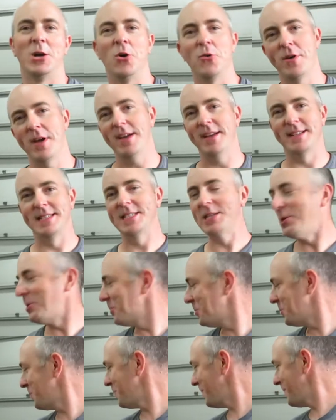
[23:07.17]
Okay,
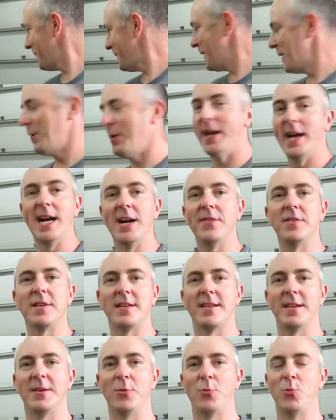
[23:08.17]
so there you have it.